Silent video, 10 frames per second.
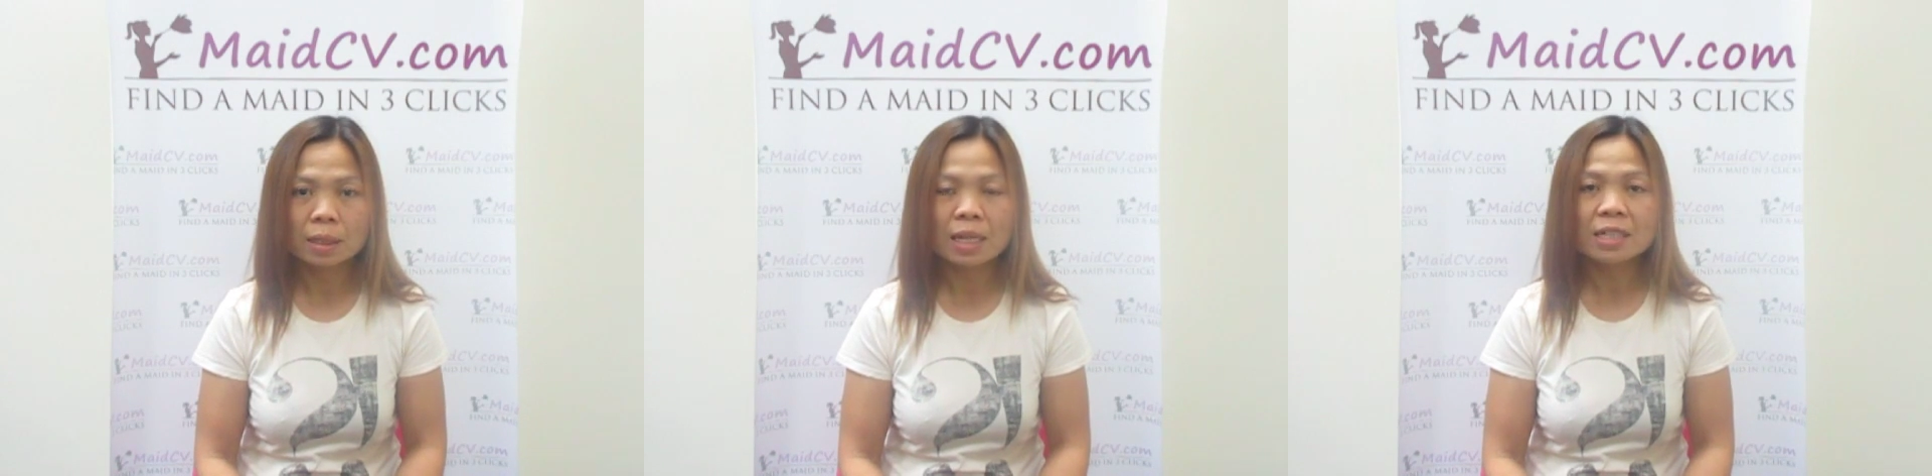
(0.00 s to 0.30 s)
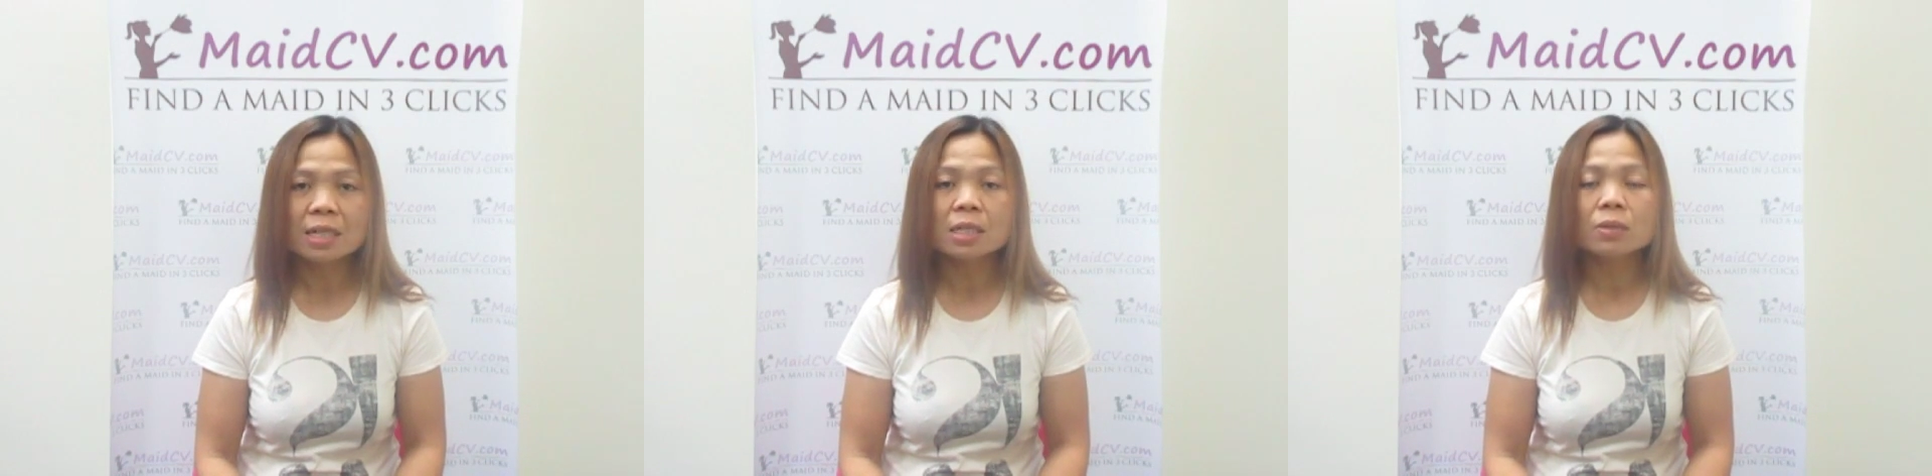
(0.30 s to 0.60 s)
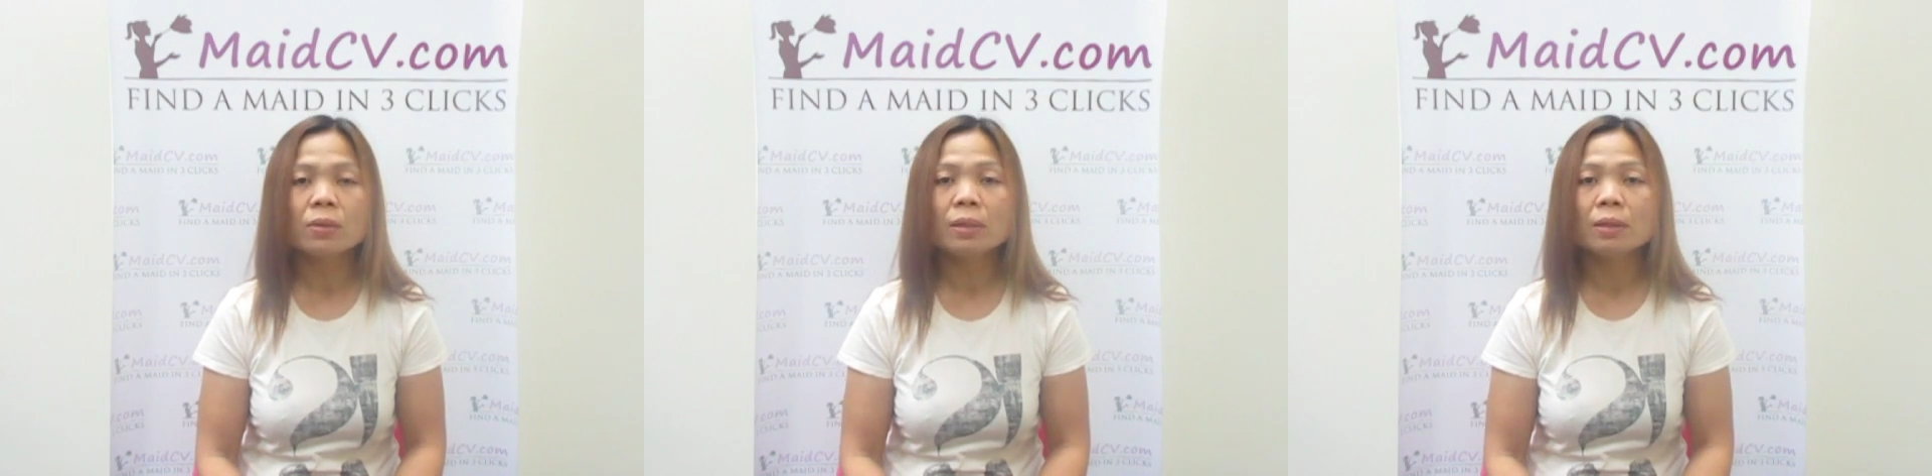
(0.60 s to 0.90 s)
Yeah, just
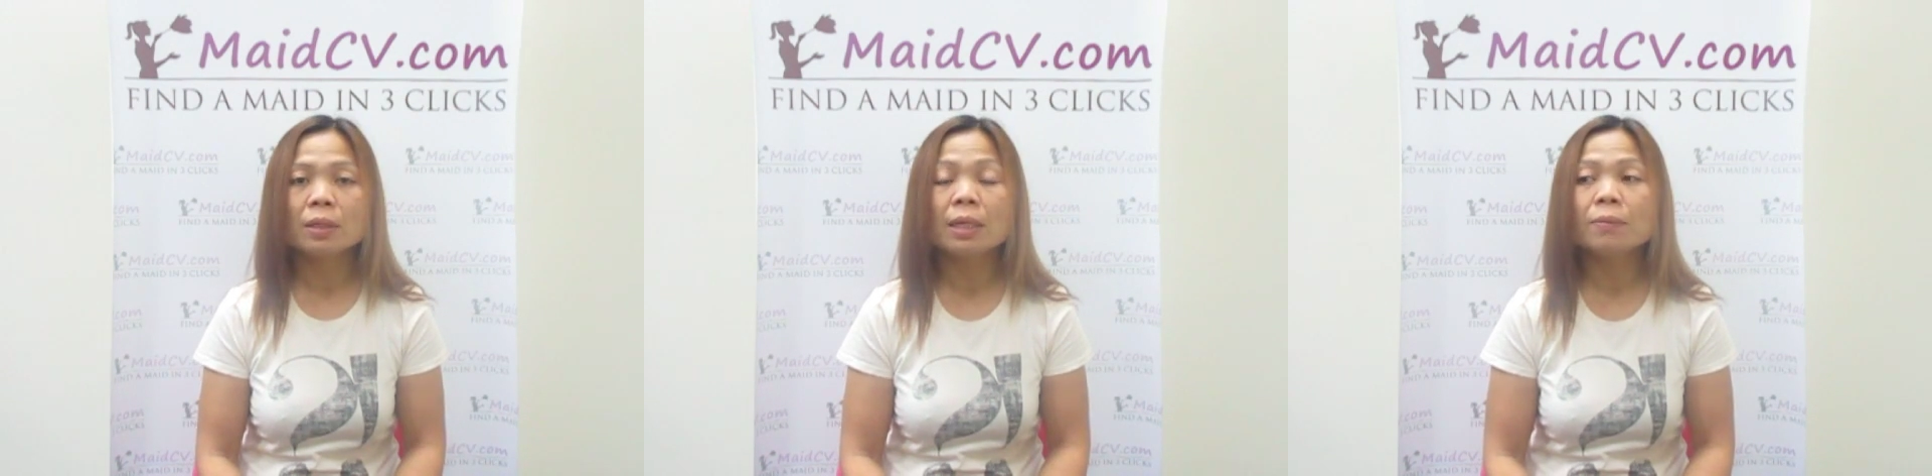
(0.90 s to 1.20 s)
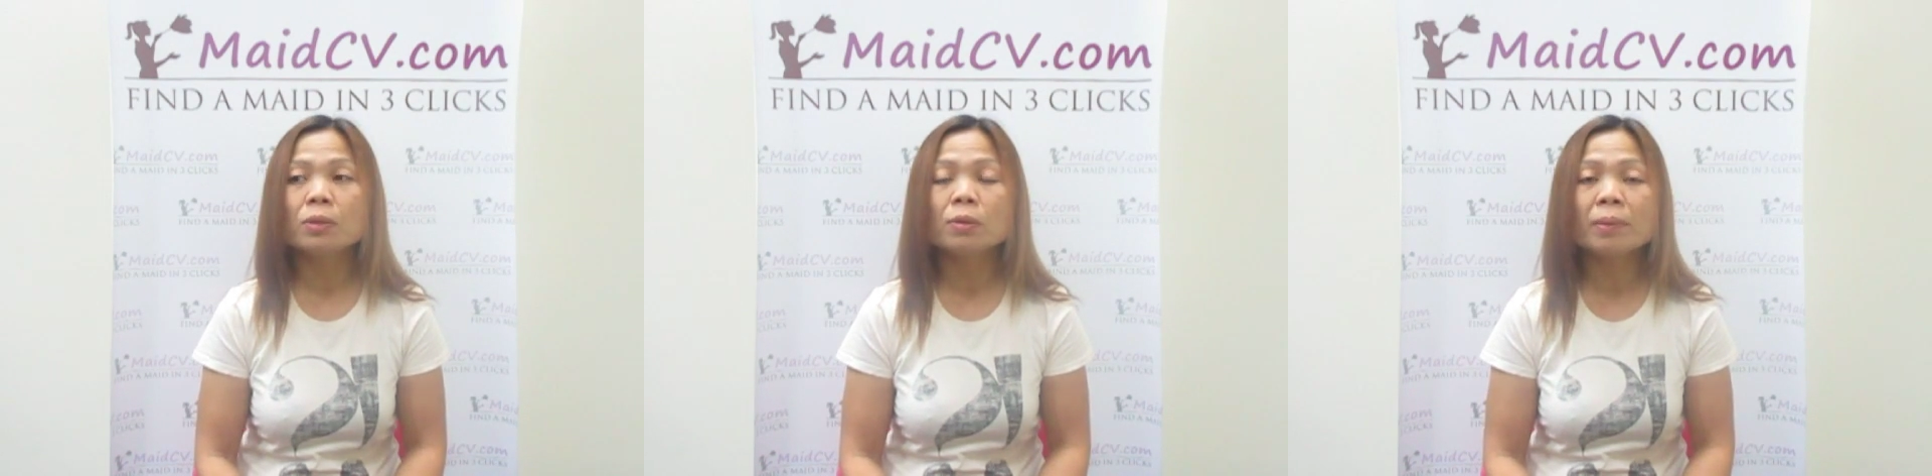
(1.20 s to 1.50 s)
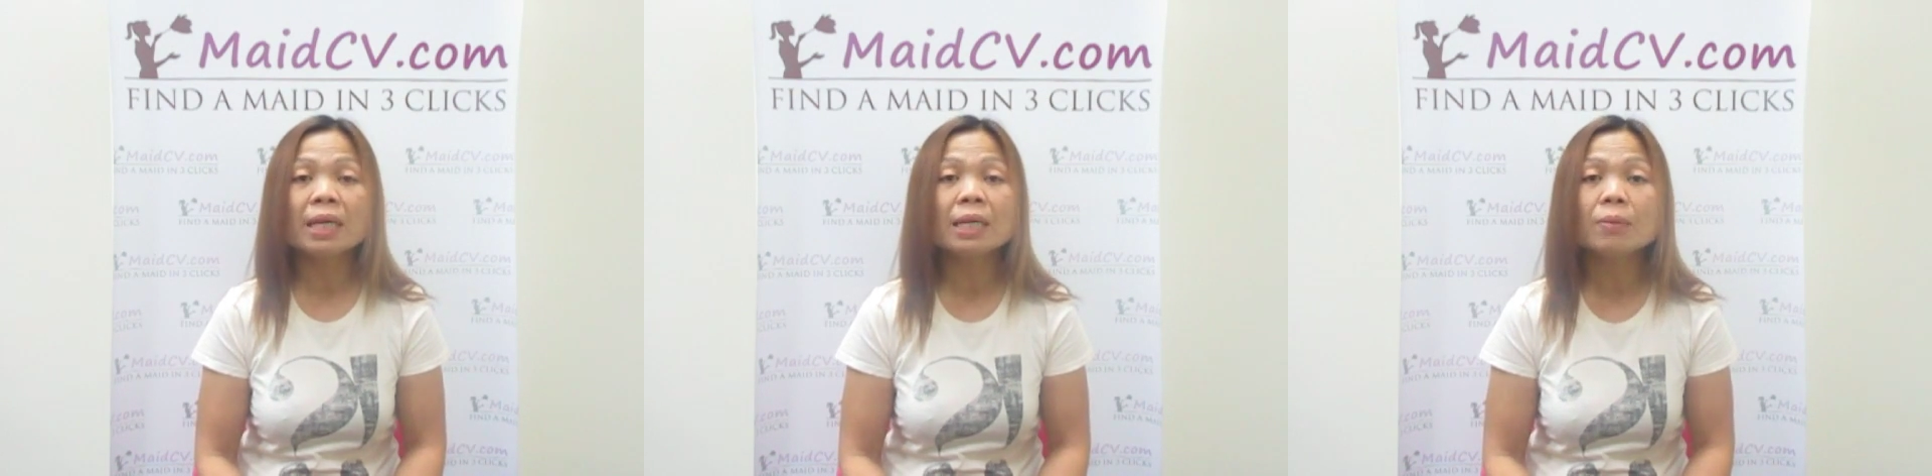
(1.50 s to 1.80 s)
to
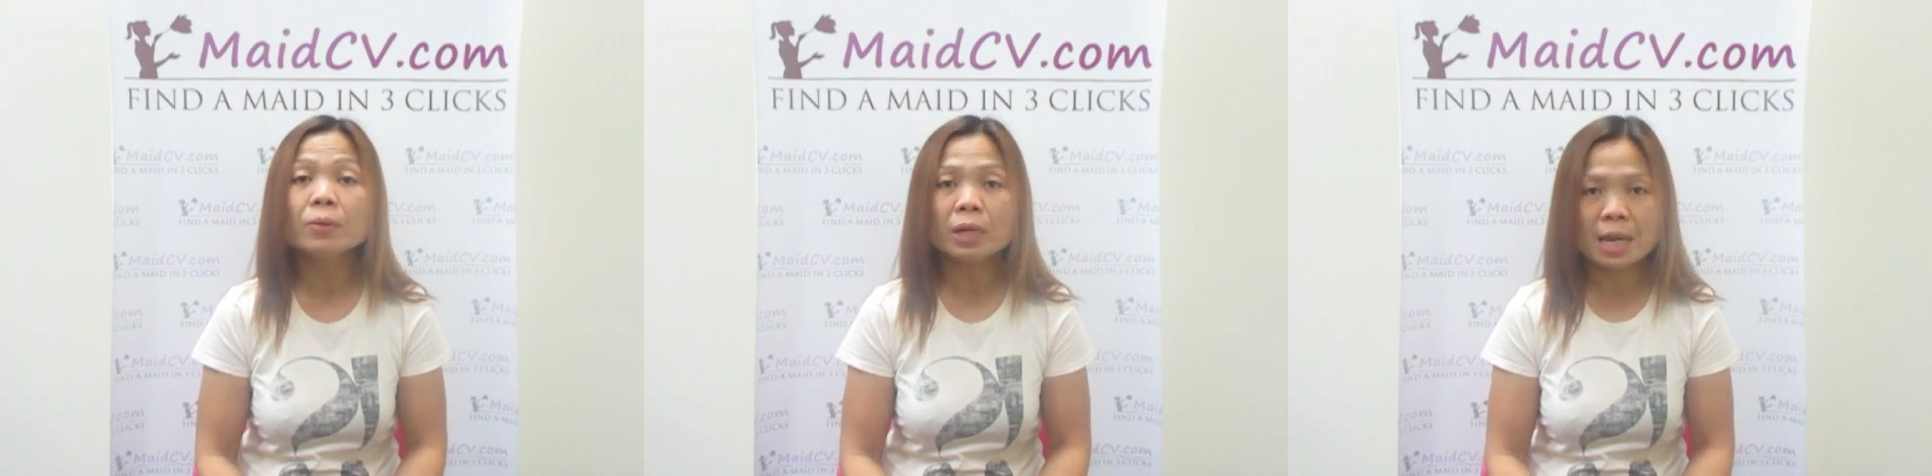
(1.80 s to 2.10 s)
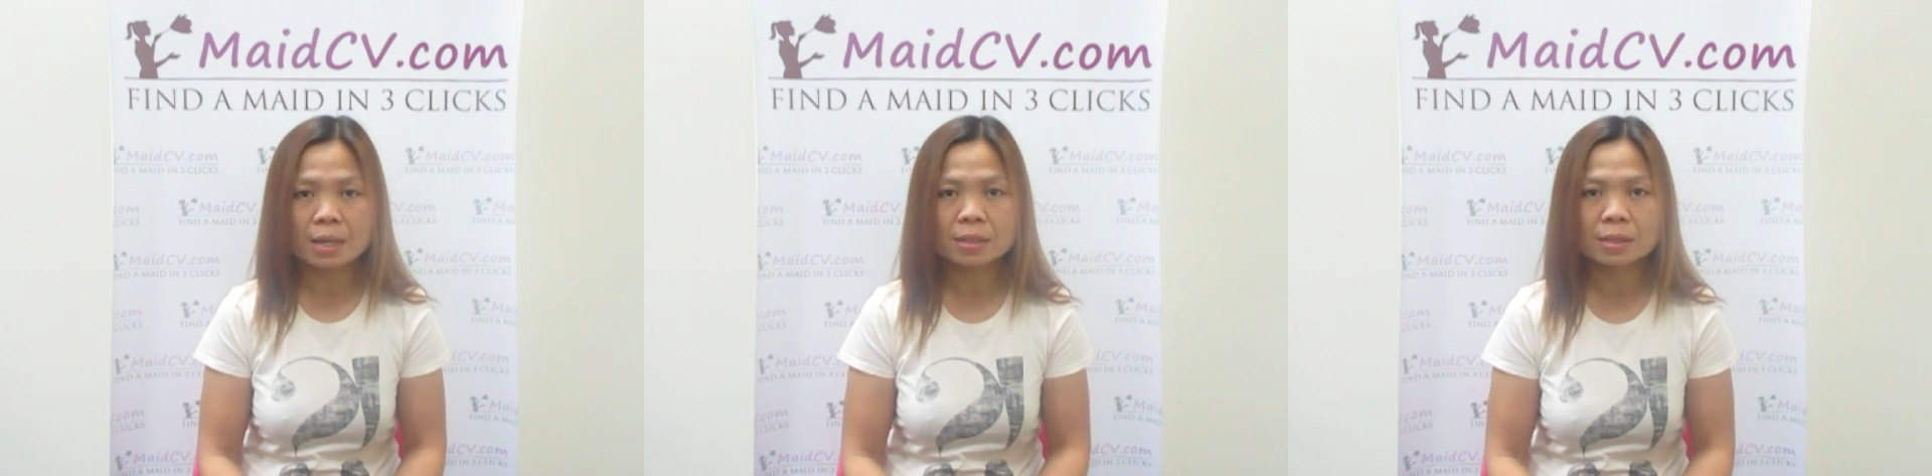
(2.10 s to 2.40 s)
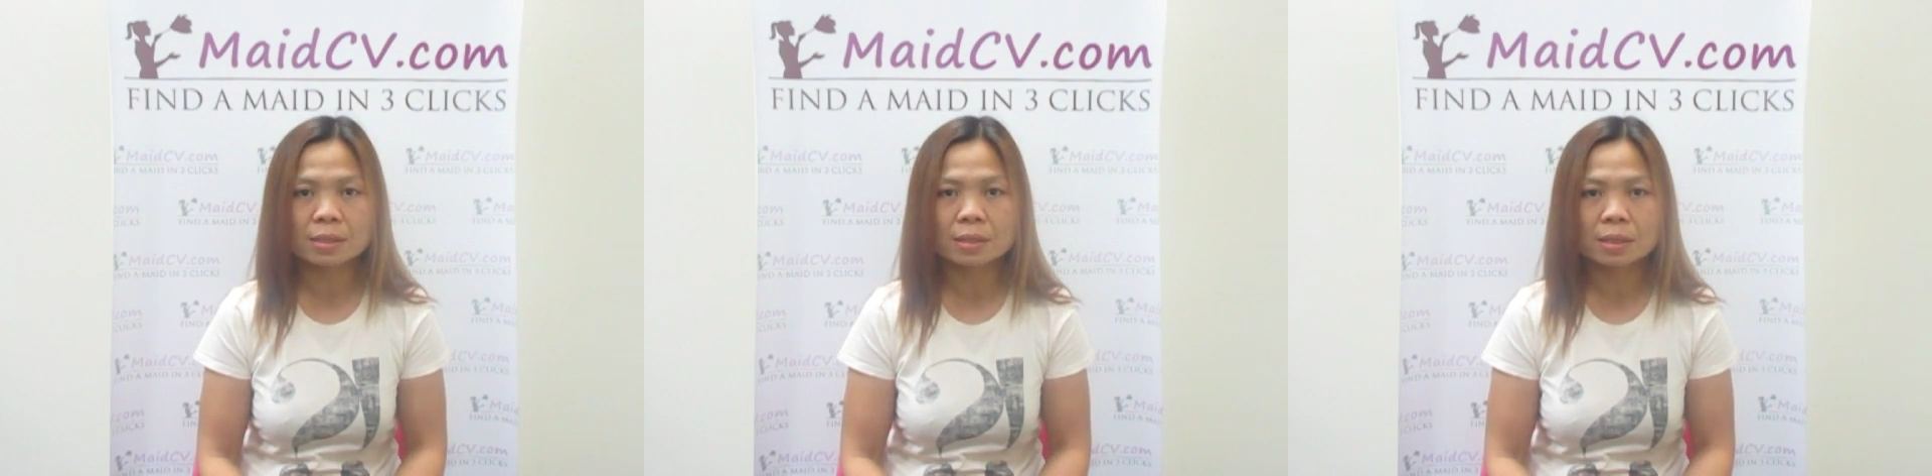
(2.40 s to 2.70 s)
make him
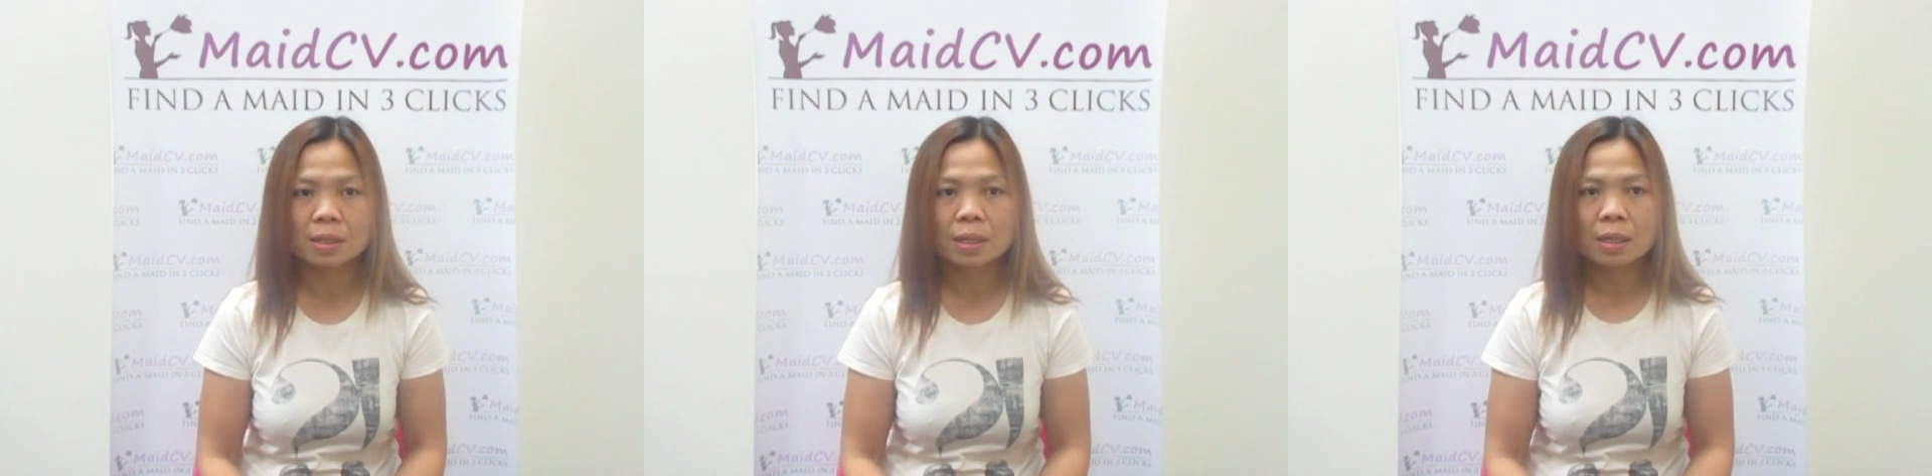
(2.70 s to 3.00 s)
relax.